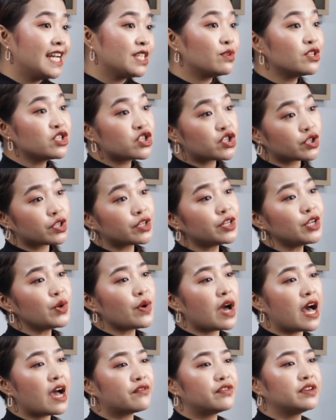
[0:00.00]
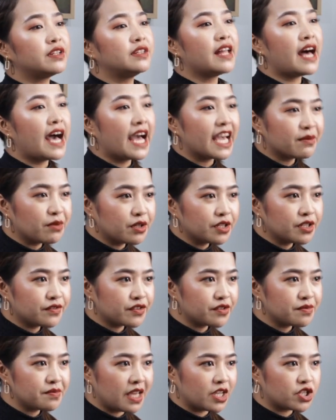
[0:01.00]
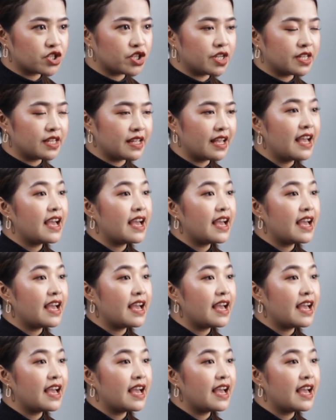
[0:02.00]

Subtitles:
To ensure you have reliable information,